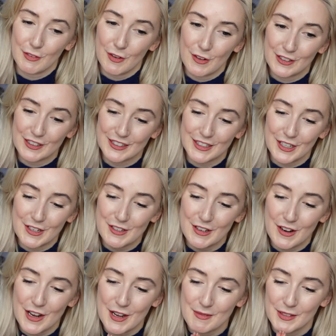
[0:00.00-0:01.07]
vlog. So
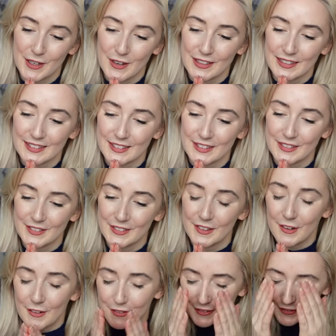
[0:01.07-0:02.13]
I'm going to, oh